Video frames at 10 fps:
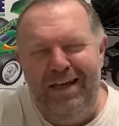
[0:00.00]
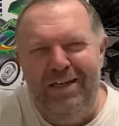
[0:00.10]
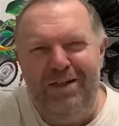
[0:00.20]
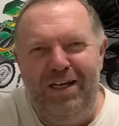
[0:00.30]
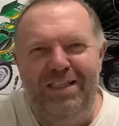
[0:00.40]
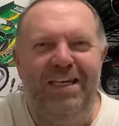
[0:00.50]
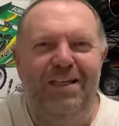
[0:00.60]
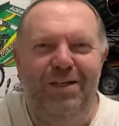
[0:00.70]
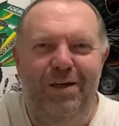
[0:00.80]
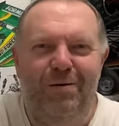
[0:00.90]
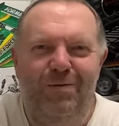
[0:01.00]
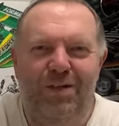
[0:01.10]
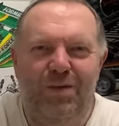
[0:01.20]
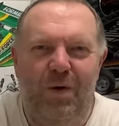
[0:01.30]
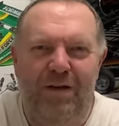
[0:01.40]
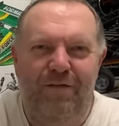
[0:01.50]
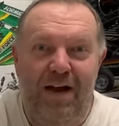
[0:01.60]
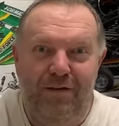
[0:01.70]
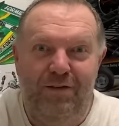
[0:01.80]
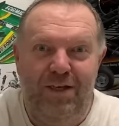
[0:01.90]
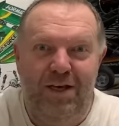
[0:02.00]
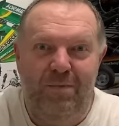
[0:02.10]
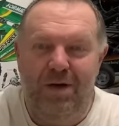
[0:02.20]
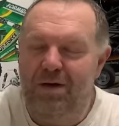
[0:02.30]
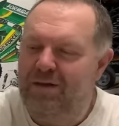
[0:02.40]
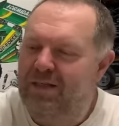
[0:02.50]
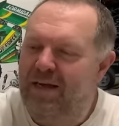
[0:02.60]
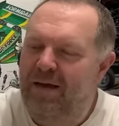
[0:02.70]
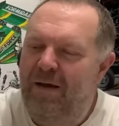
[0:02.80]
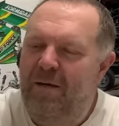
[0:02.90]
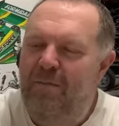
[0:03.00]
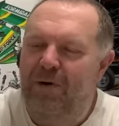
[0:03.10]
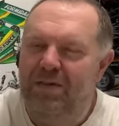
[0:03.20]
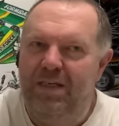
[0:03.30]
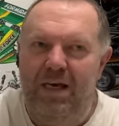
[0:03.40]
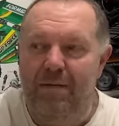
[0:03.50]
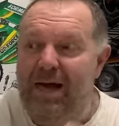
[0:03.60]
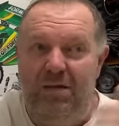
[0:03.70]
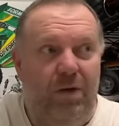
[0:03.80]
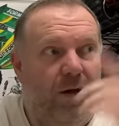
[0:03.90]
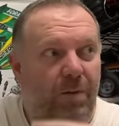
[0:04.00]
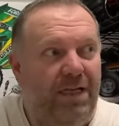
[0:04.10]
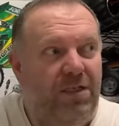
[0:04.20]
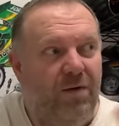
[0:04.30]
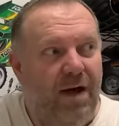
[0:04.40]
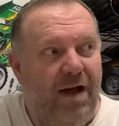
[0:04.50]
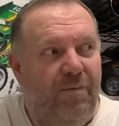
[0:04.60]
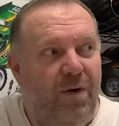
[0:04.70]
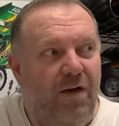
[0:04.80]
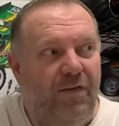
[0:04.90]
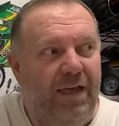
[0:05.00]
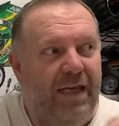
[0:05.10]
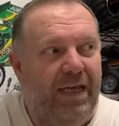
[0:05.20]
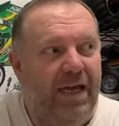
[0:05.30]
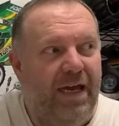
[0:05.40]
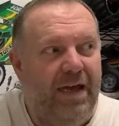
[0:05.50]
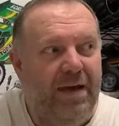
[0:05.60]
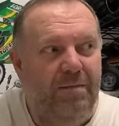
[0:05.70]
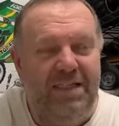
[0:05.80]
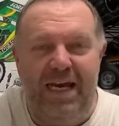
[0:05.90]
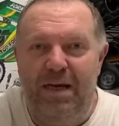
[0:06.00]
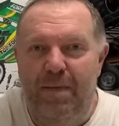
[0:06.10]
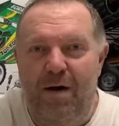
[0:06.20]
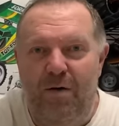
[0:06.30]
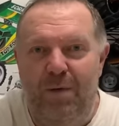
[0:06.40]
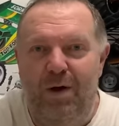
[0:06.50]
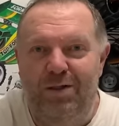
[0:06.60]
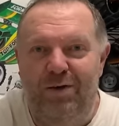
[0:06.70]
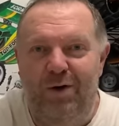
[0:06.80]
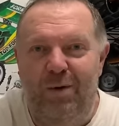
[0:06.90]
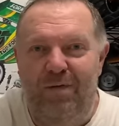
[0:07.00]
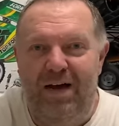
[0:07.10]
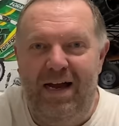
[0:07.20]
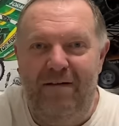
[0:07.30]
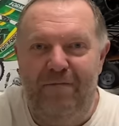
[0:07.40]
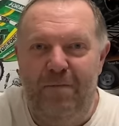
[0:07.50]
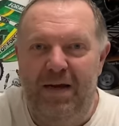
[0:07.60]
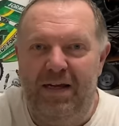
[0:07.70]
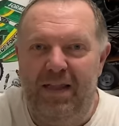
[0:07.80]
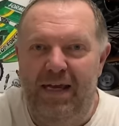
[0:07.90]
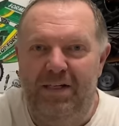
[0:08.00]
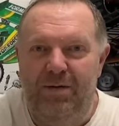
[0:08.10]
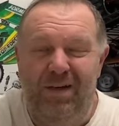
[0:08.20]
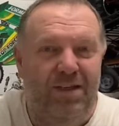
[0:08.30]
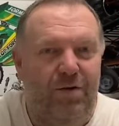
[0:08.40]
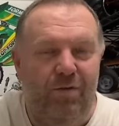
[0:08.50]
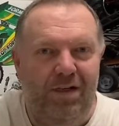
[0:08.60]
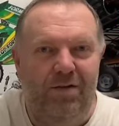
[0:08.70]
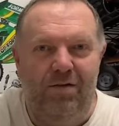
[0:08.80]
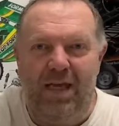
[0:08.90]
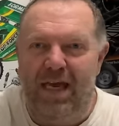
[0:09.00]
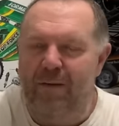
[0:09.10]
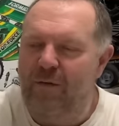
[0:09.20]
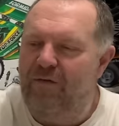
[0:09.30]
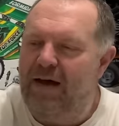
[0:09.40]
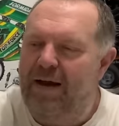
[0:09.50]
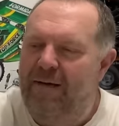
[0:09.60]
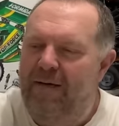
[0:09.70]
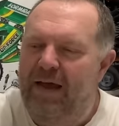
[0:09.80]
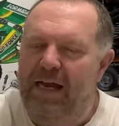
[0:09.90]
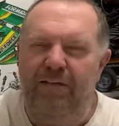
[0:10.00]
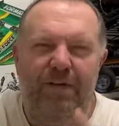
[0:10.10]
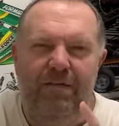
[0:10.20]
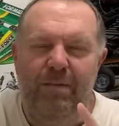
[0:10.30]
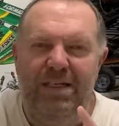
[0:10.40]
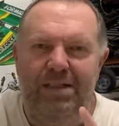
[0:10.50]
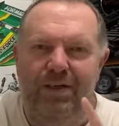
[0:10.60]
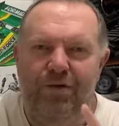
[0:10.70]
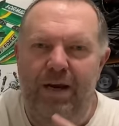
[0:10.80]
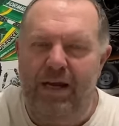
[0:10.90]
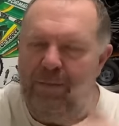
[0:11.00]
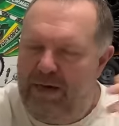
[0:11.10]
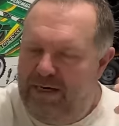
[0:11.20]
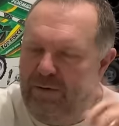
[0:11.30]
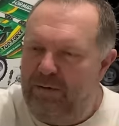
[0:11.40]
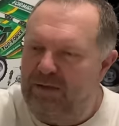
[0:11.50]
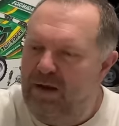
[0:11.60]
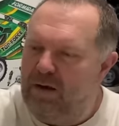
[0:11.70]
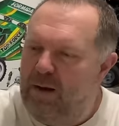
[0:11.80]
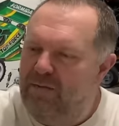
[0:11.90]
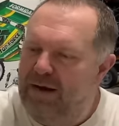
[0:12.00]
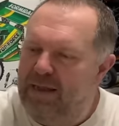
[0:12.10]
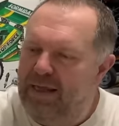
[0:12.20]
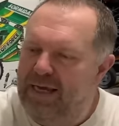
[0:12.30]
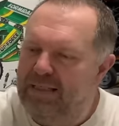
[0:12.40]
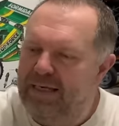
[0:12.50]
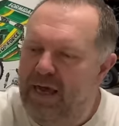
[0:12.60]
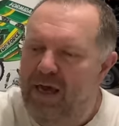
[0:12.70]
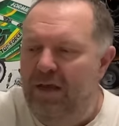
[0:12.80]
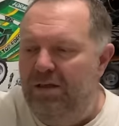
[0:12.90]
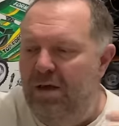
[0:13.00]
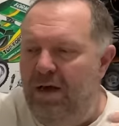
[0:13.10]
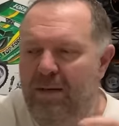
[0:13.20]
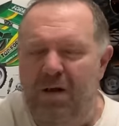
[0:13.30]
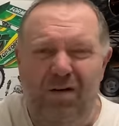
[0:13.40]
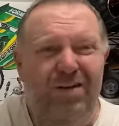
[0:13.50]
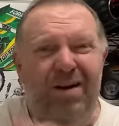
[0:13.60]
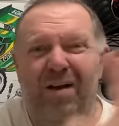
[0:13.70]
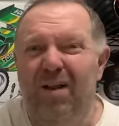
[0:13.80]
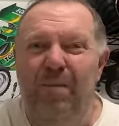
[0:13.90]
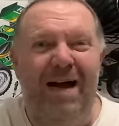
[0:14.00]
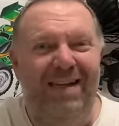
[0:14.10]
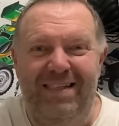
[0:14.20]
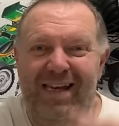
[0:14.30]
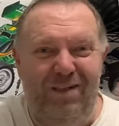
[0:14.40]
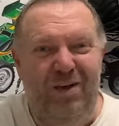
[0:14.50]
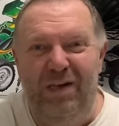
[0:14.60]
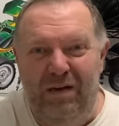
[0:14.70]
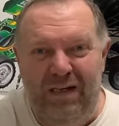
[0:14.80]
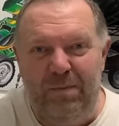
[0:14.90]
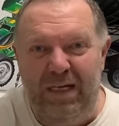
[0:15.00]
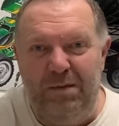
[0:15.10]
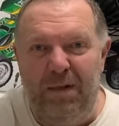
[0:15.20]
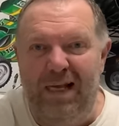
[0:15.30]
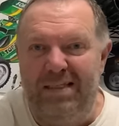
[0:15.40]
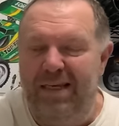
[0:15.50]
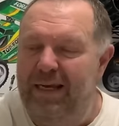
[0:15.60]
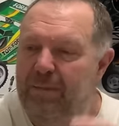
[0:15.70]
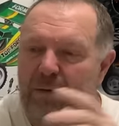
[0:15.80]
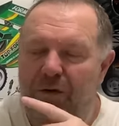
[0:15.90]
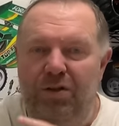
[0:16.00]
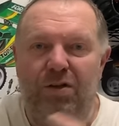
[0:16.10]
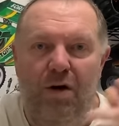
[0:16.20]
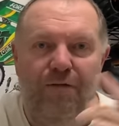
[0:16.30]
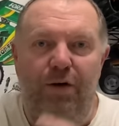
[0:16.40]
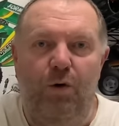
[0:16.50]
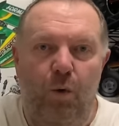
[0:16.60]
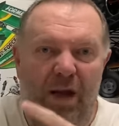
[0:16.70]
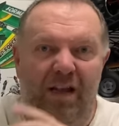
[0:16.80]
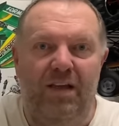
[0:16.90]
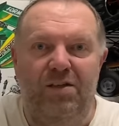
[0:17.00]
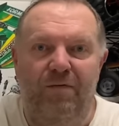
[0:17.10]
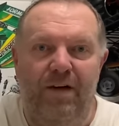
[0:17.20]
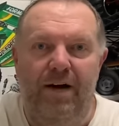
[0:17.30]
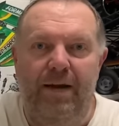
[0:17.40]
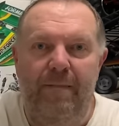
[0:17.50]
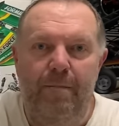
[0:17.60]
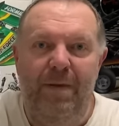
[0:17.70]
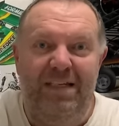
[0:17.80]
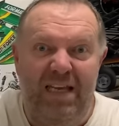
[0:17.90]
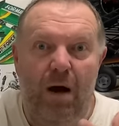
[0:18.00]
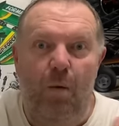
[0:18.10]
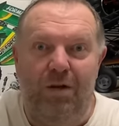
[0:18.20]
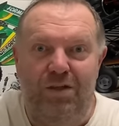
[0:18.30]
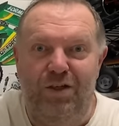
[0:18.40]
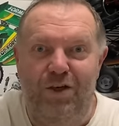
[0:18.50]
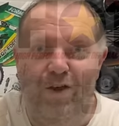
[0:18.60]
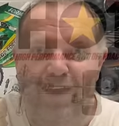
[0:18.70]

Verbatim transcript: GT-tuned 25-turn motor, but as we come into it, I brought the Technipower motor up that I have from my collection because the original came with that. And I think they missed a trick, but anyway, we'll talk about that later. So I'm not going to drag all the parts out and show you each piece of plastic, but we'll just go through quickly some very bits that I want to show